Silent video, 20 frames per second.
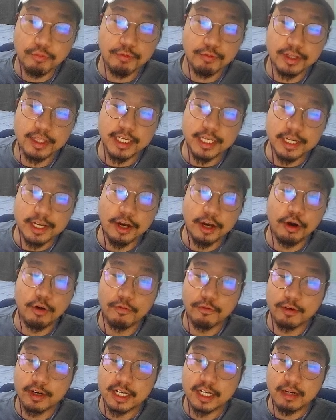really know if
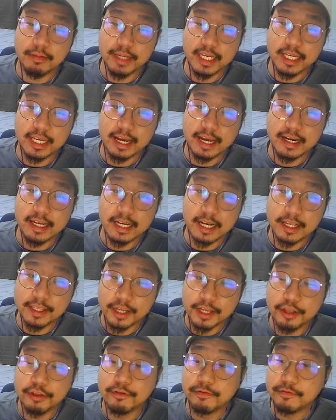we're going to be getting
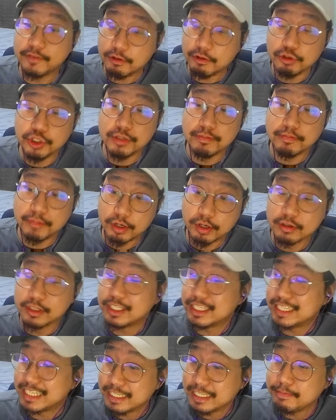another Fusion
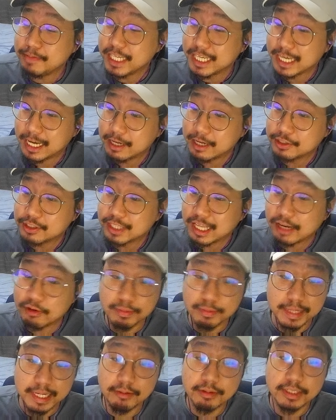Burst DPS that will
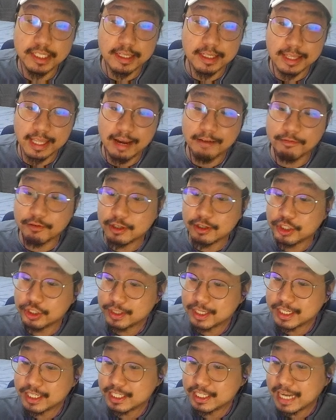be able to leverage this